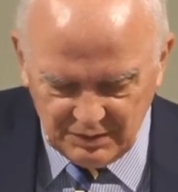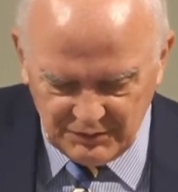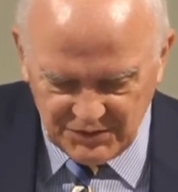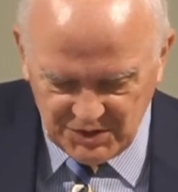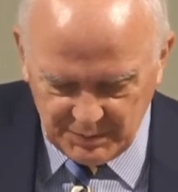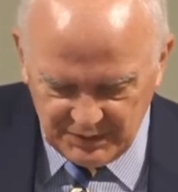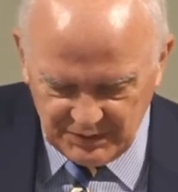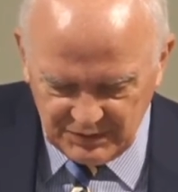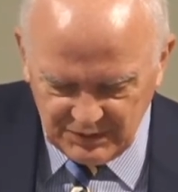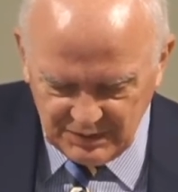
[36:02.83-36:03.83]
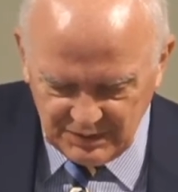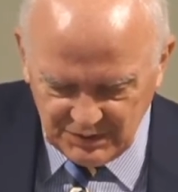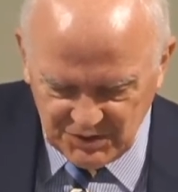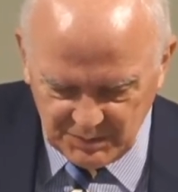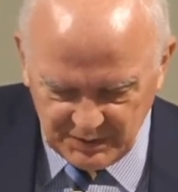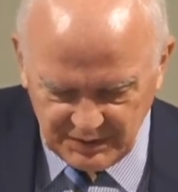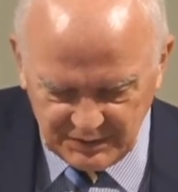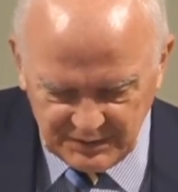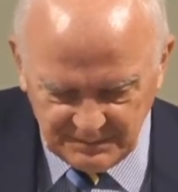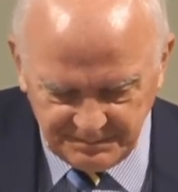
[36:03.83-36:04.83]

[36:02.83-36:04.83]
of the Spirit is spirit.